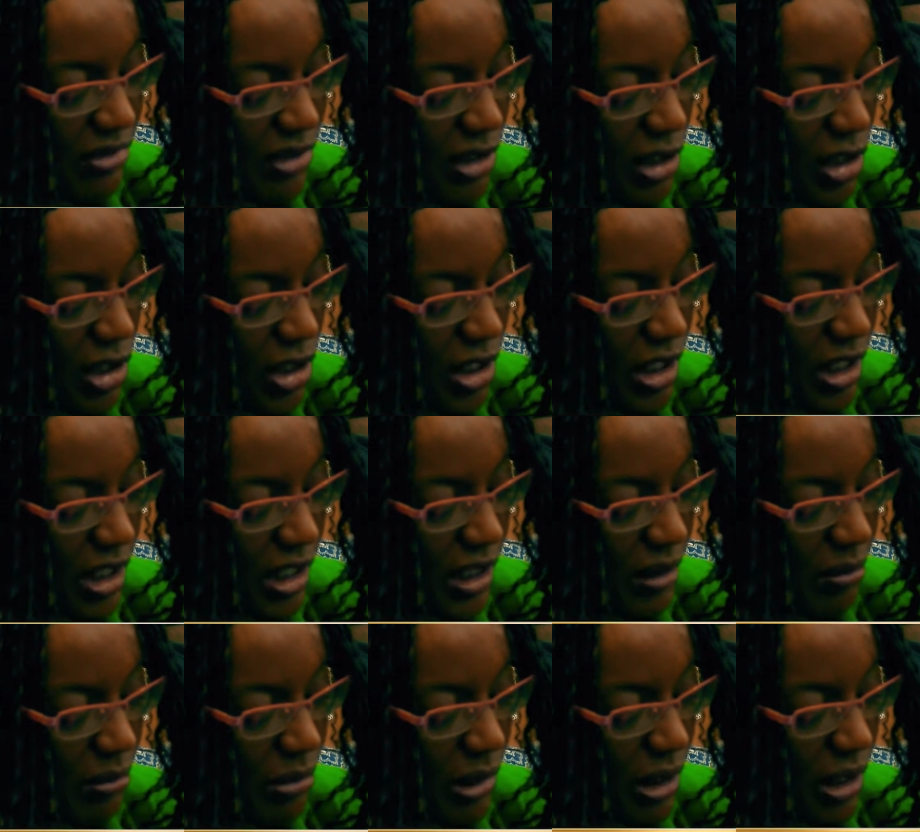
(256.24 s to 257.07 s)
on
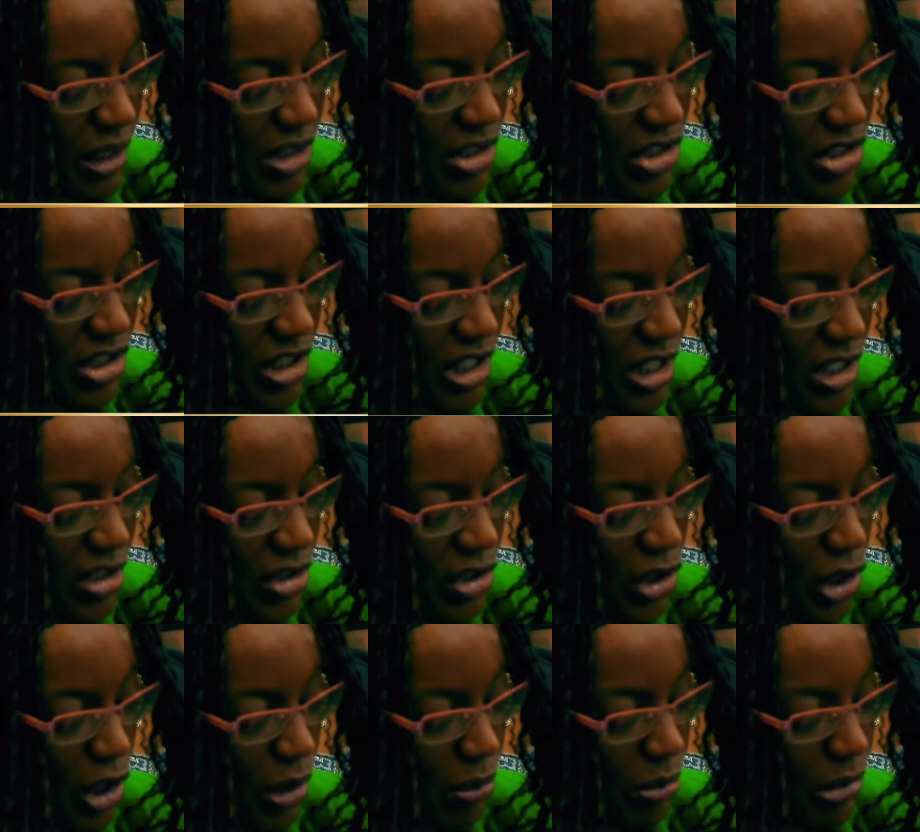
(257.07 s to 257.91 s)
him will by
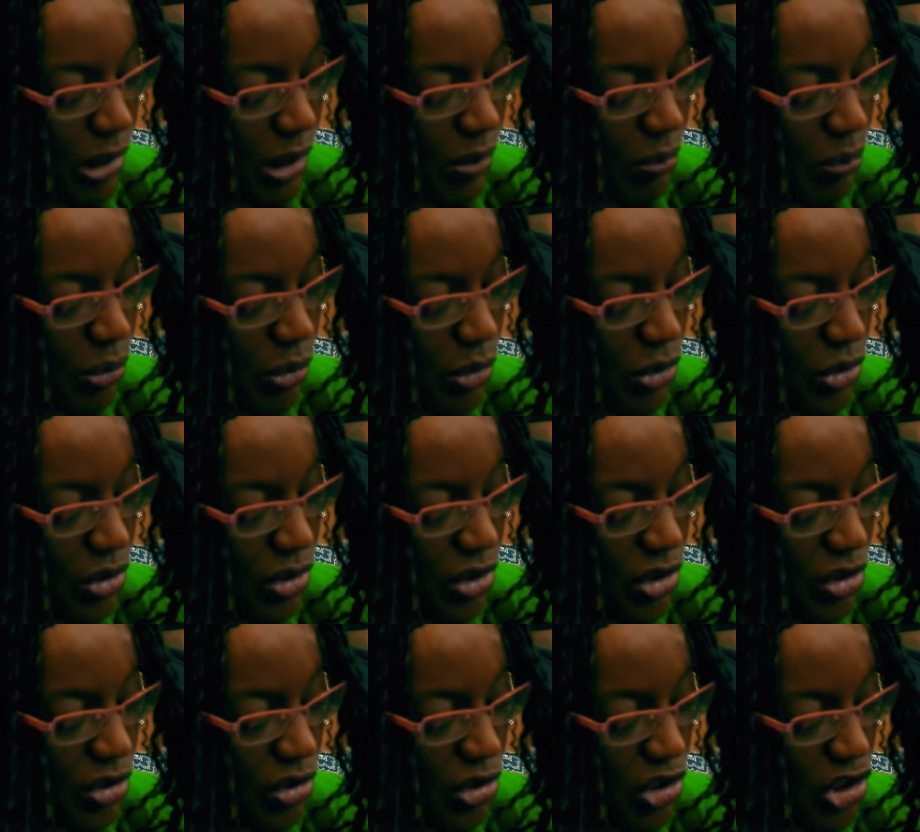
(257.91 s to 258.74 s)
no means
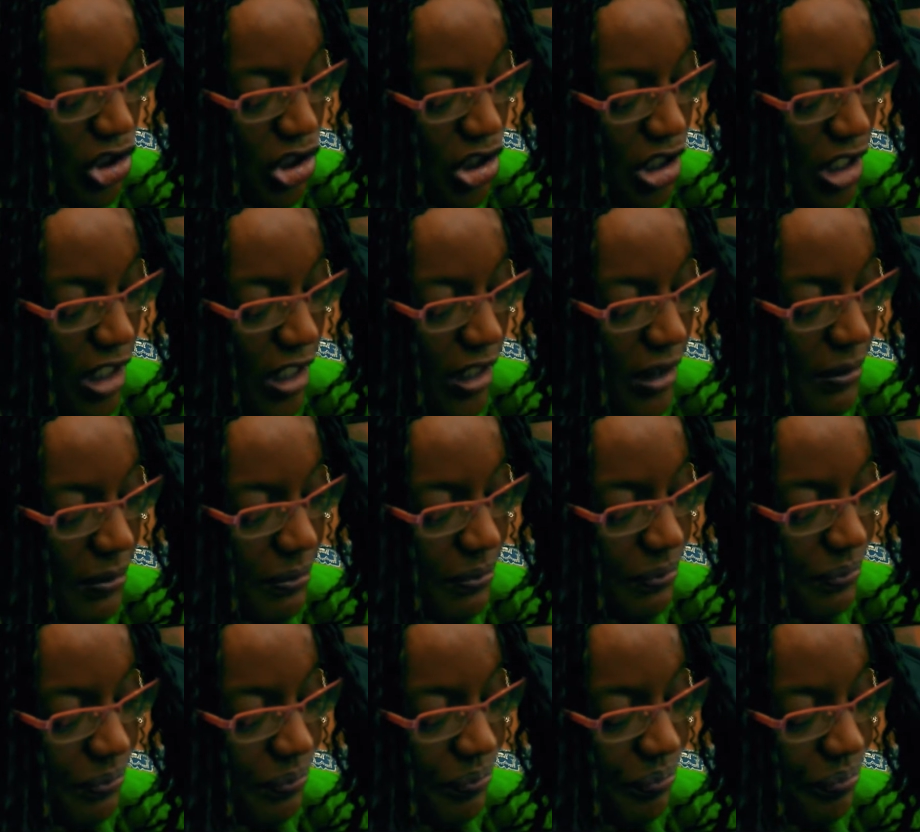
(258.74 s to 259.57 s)
be put to
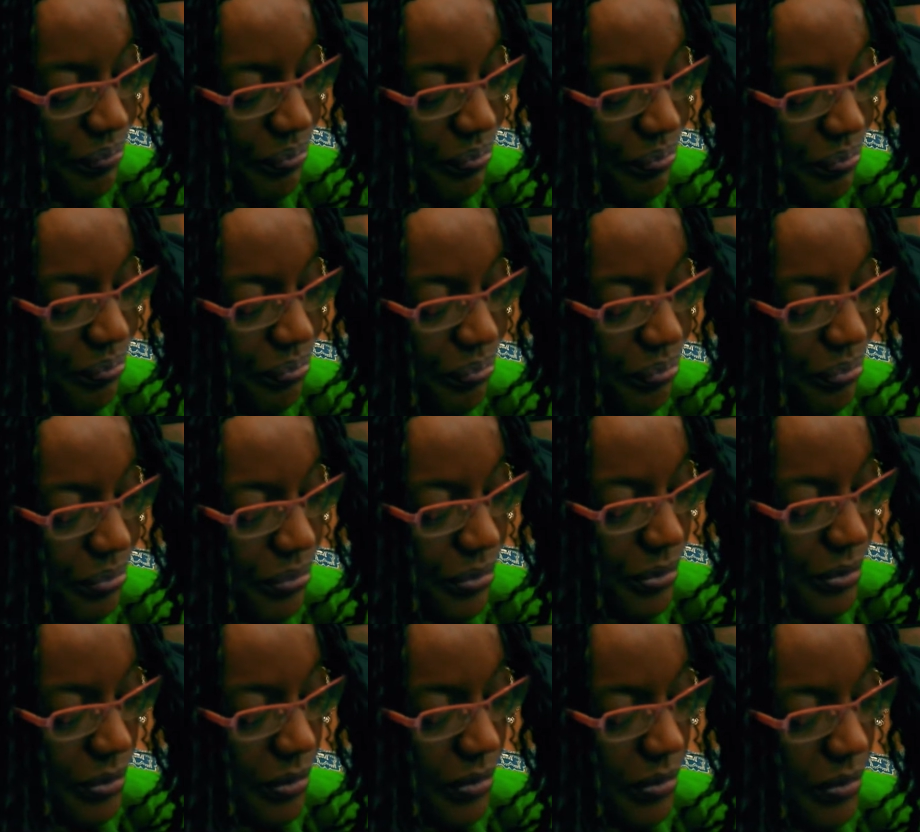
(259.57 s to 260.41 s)
shame. May
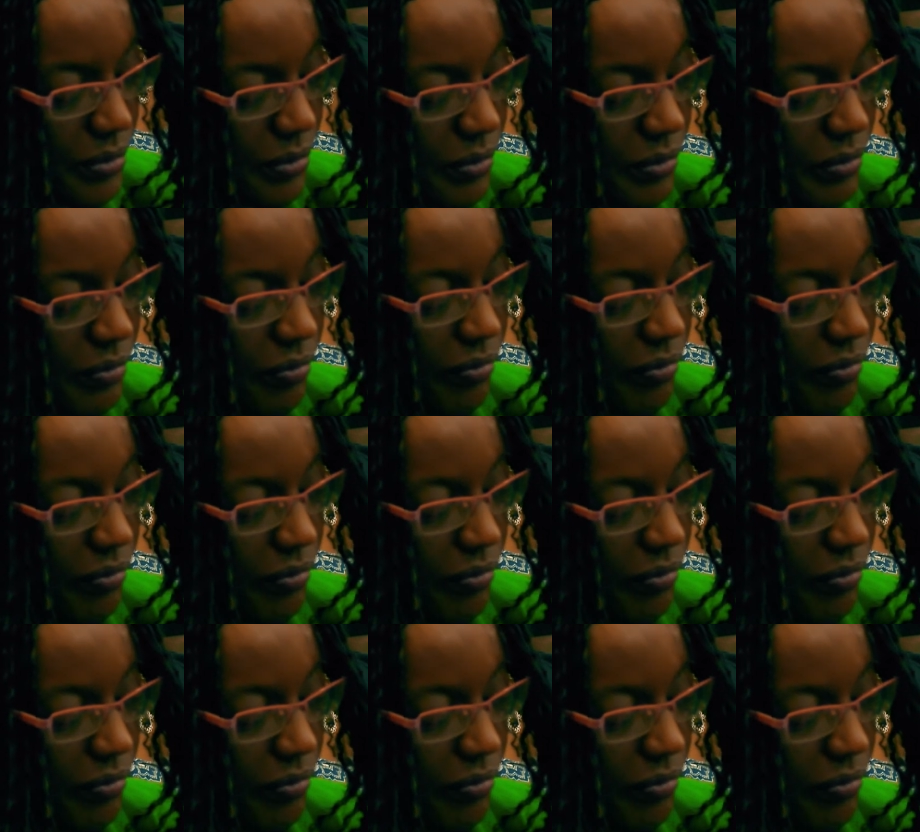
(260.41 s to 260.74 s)
the Lord bless the